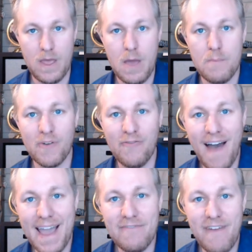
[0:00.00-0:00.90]

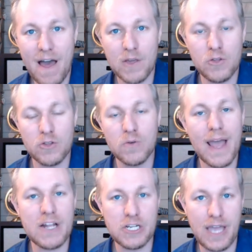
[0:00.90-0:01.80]
Provide value through
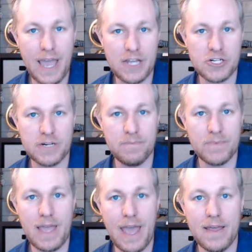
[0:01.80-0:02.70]
education.
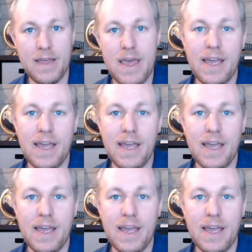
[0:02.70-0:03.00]
Okay.